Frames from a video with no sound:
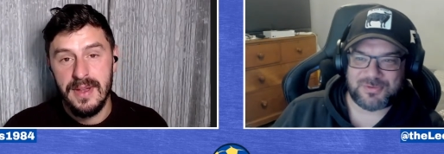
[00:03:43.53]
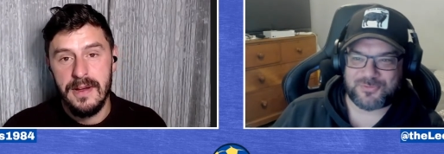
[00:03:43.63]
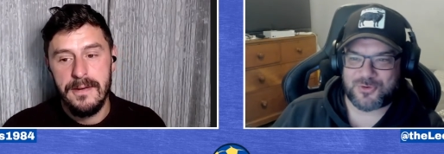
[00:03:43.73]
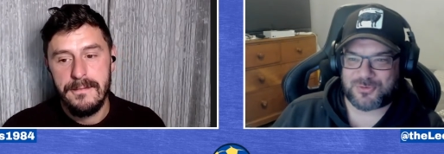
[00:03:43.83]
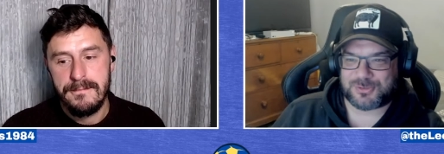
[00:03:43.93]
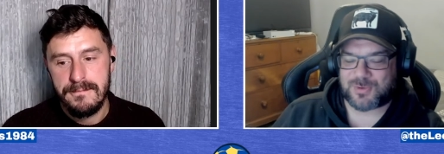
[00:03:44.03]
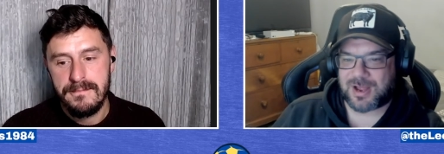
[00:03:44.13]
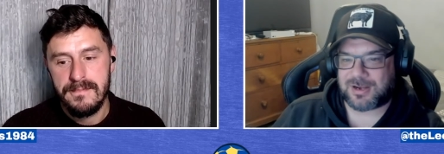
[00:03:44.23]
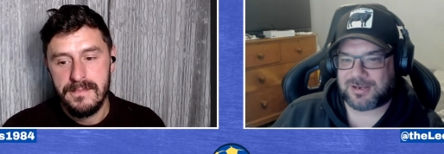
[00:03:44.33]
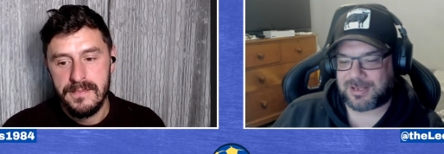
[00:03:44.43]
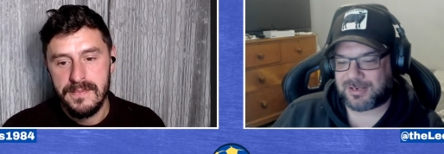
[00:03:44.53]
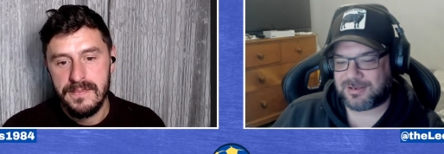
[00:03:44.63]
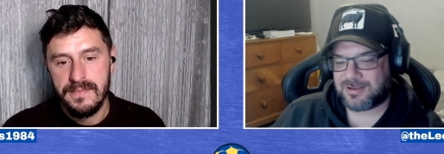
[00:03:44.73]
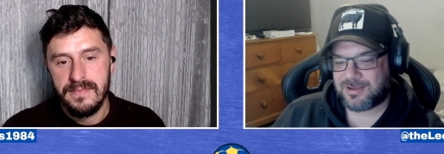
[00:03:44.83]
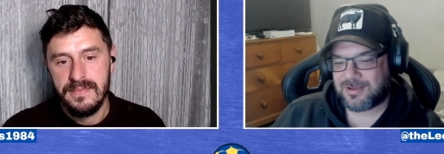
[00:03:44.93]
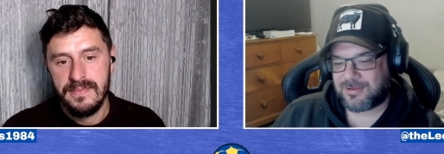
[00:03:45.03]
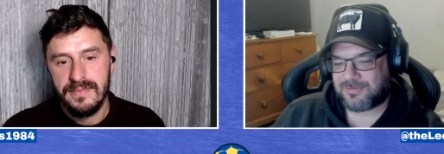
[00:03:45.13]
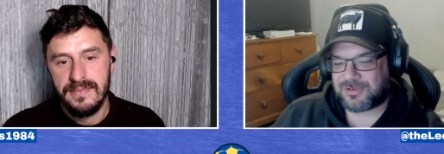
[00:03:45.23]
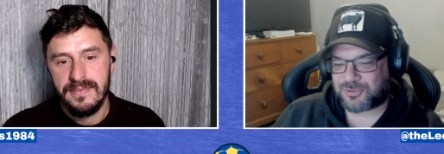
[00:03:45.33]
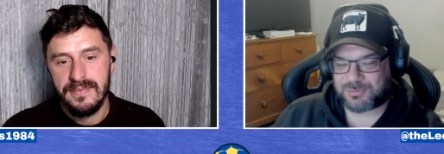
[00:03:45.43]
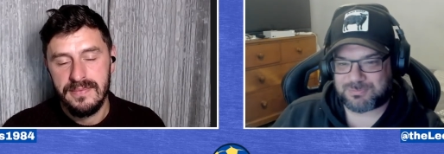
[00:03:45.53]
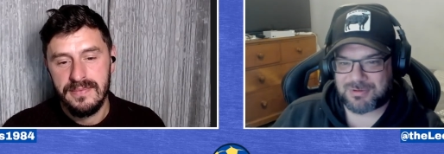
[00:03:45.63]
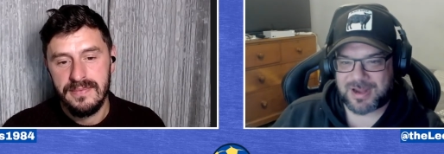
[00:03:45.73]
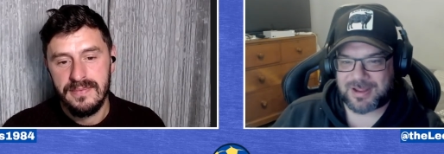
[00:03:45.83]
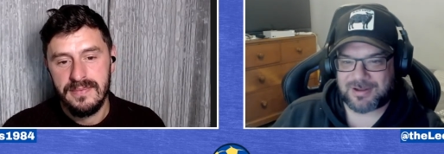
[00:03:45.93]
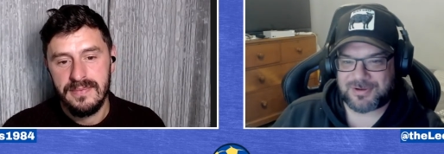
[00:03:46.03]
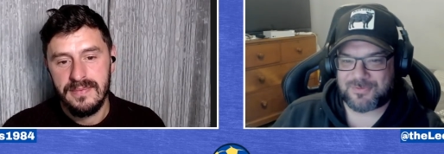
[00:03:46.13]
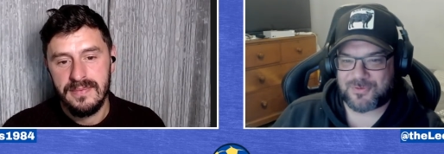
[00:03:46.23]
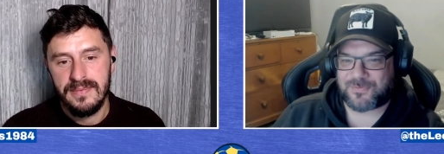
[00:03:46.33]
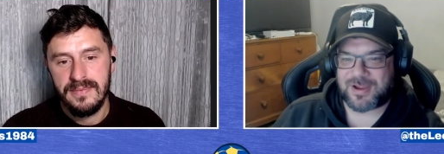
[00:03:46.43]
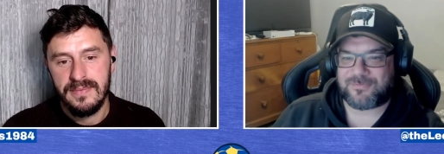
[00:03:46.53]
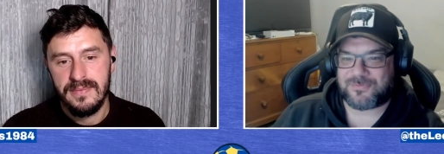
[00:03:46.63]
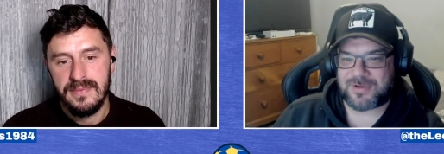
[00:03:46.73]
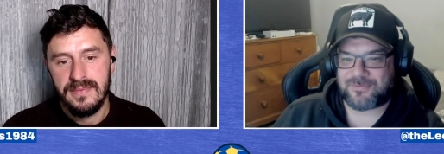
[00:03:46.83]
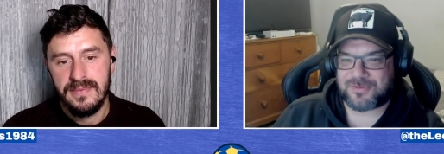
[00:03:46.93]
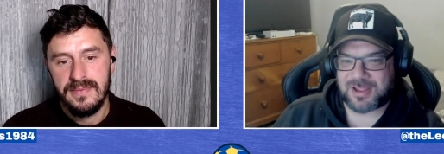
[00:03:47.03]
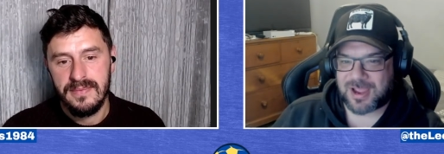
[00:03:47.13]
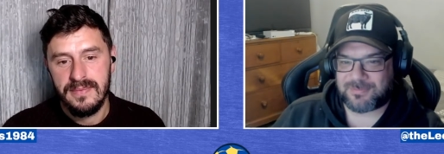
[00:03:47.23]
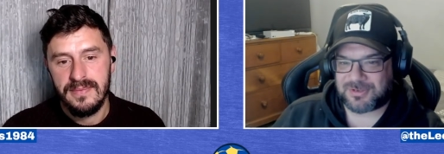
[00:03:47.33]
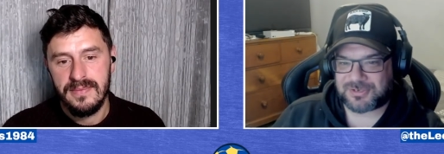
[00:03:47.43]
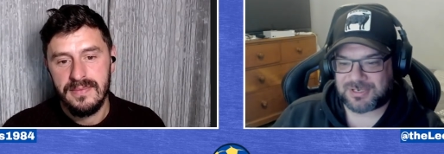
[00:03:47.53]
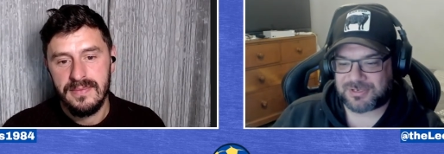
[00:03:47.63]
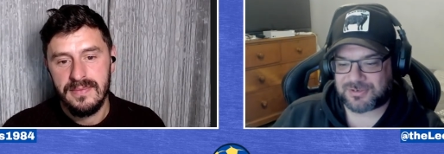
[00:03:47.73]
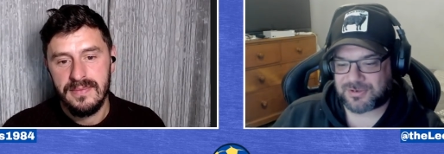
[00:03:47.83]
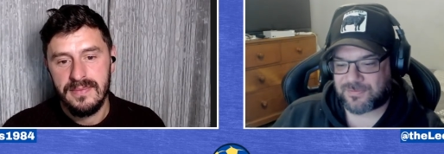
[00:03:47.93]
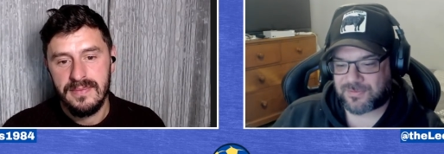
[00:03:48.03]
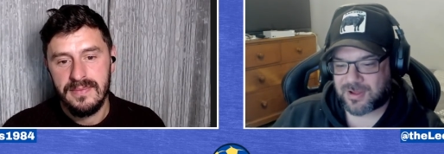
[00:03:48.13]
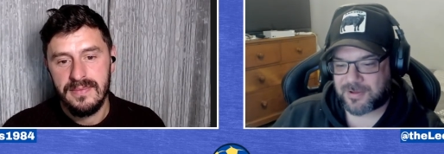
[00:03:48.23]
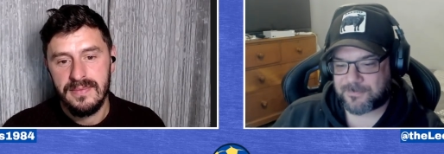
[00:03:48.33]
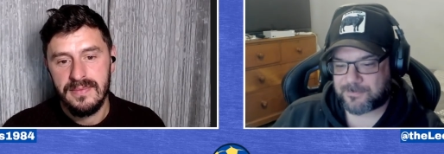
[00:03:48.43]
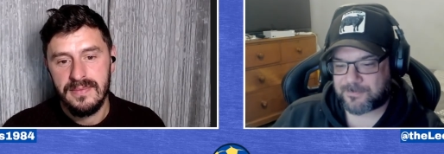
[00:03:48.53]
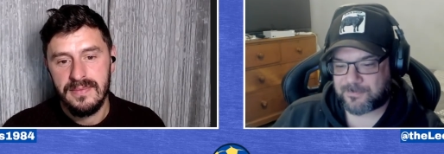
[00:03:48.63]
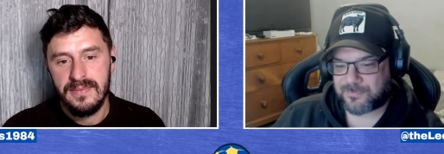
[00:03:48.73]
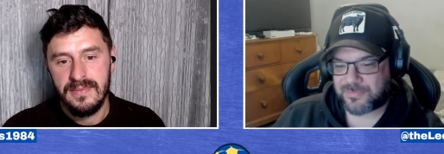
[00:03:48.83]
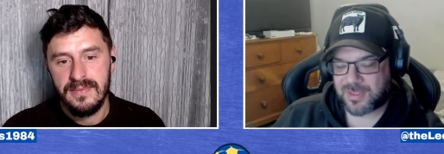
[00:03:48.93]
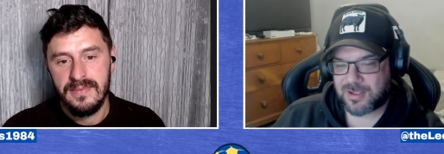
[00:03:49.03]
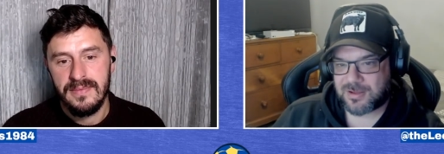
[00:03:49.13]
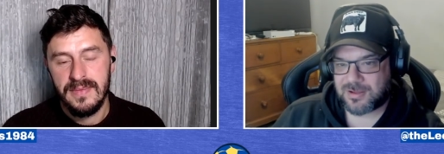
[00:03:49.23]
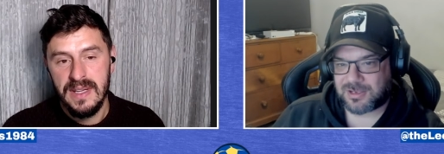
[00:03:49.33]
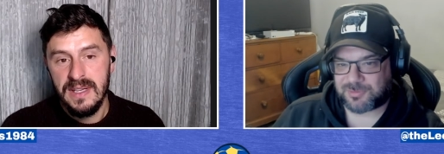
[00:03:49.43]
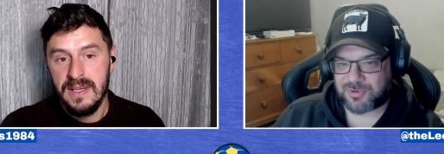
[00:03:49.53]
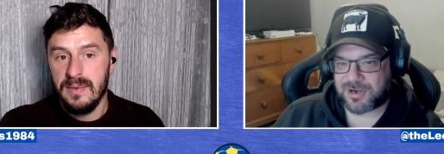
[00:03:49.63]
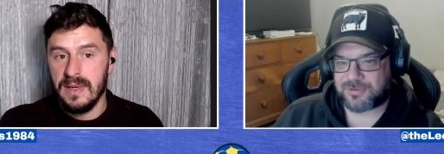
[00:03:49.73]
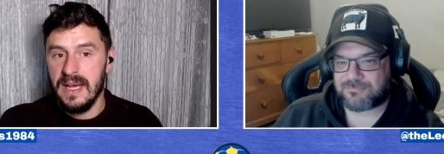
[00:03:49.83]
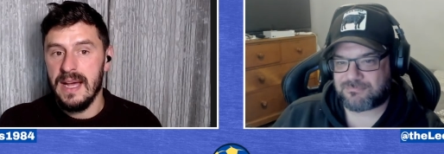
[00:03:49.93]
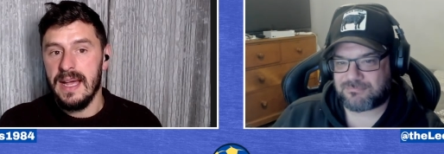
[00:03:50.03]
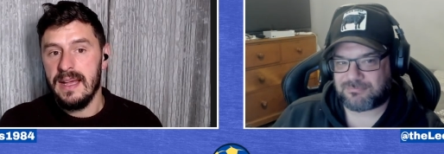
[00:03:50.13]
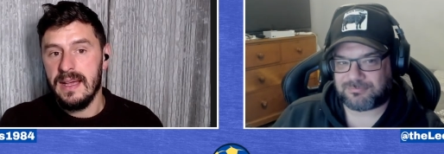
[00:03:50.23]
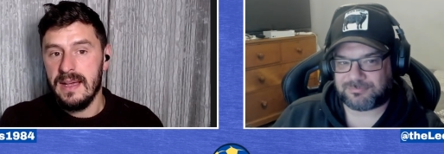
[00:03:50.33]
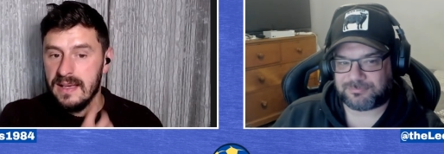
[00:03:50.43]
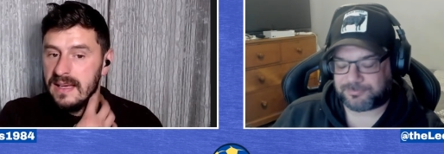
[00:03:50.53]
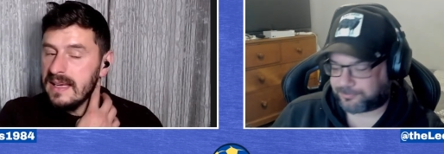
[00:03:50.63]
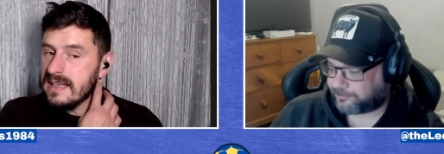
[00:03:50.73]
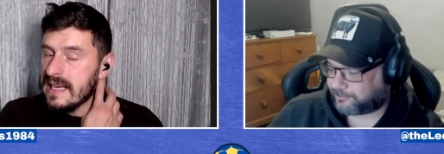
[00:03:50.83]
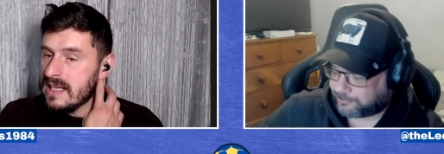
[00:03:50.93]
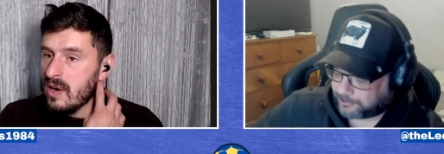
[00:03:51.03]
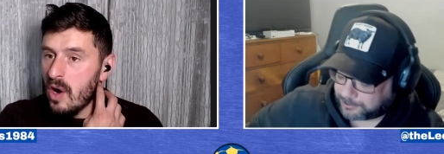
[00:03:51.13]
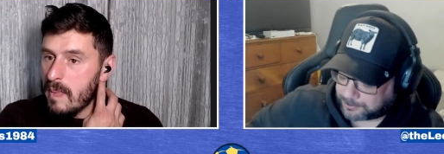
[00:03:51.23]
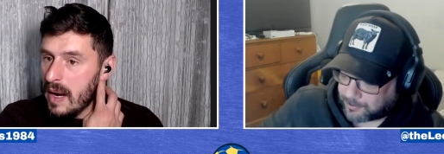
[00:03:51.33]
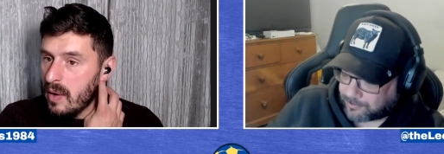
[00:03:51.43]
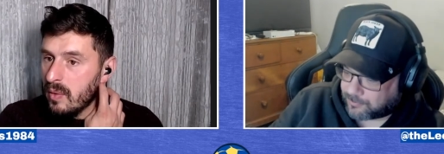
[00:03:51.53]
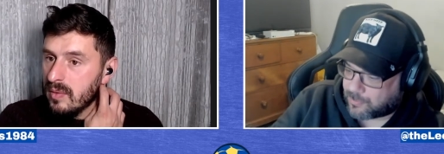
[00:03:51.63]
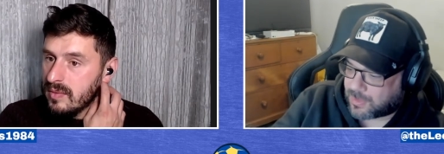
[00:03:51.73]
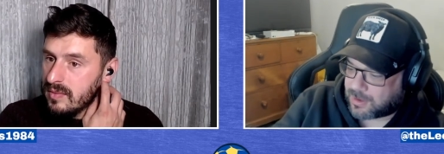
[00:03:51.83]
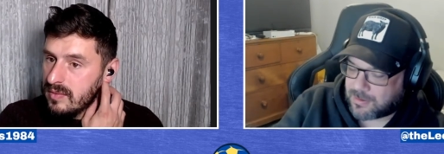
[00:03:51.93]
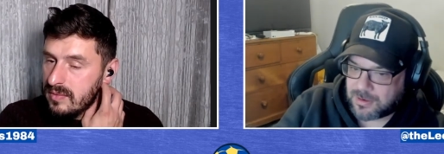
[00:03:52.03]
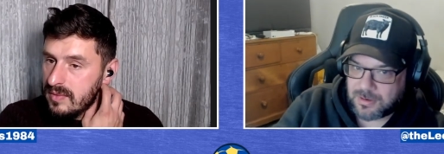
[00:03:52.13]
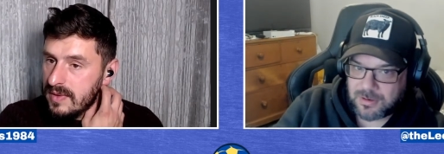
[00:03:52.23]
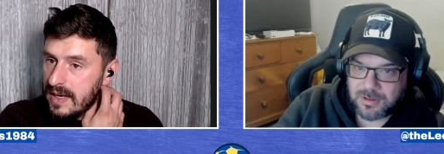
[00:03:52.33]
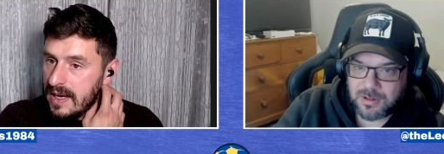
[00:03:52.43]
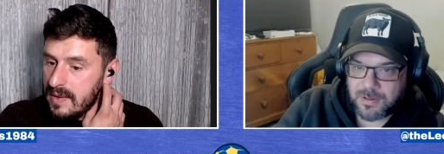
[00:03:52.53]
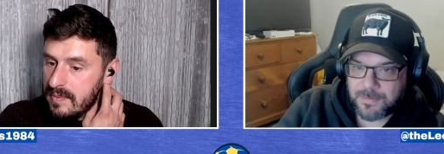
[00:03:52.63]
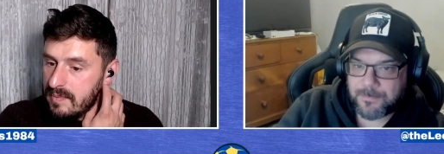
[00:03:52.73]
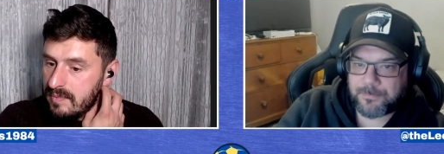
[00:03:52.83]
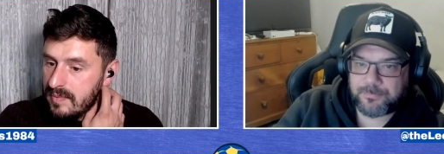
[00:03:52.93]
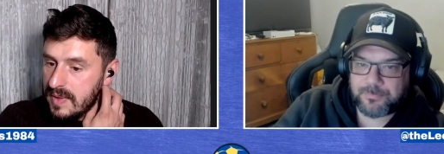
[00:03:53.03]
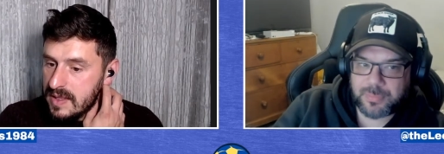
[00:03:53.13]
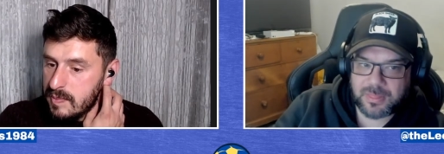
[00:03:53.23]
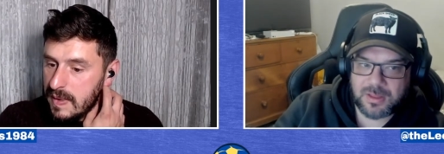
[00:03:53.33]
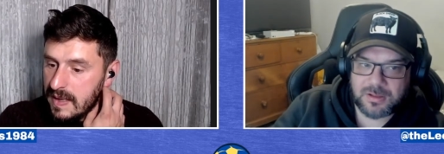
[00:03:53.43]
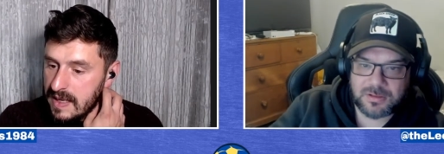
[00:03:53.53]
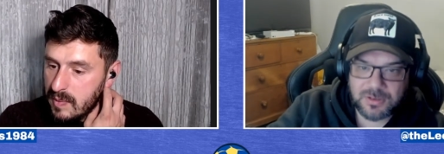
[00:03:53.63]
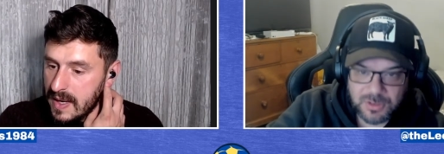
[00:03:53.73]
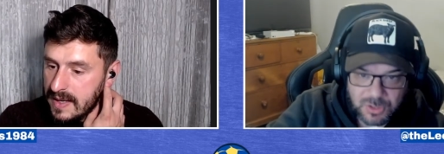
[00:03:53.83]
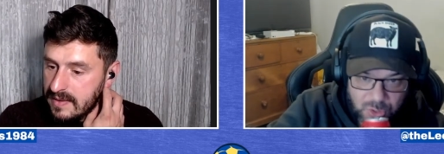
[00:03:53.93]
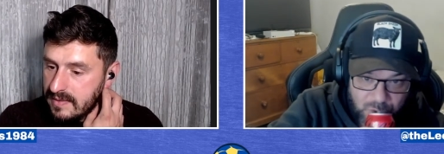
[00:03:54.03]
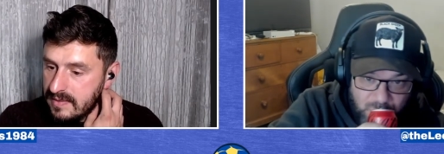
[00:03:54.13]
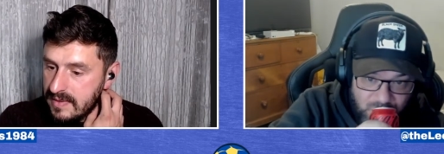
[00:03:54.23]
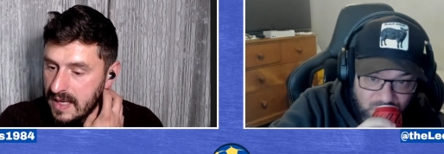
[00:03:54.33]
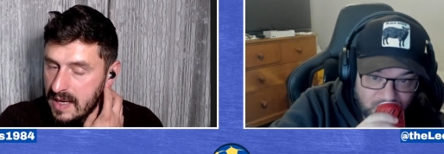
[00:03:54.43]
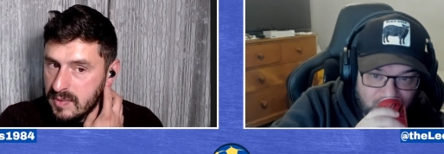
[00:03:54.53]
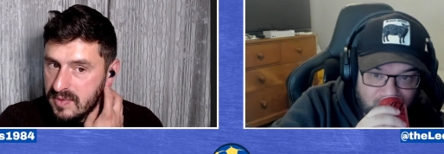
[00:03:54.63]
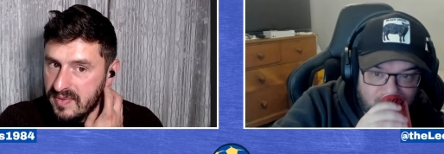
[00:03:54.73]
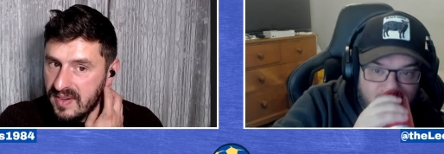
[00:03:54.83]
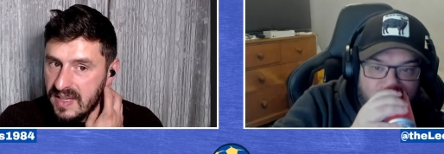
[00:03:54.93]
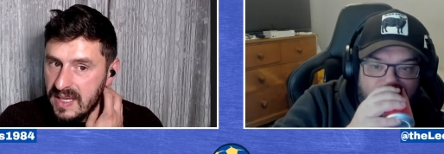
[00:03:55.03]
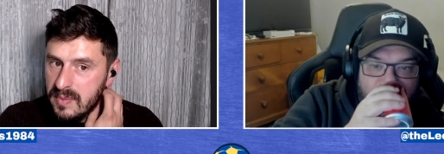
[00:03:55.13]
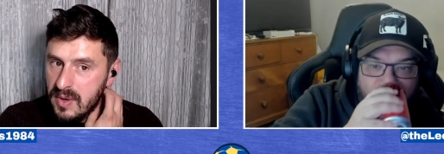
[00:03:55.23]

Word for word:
Speaker 1: mm -hmm. before as well, and then he's just played near enough every, every game this season so far.
Speaker 2: It's brilliant. But yeah, it, it says a lot about um, his ability when yeah he was 15,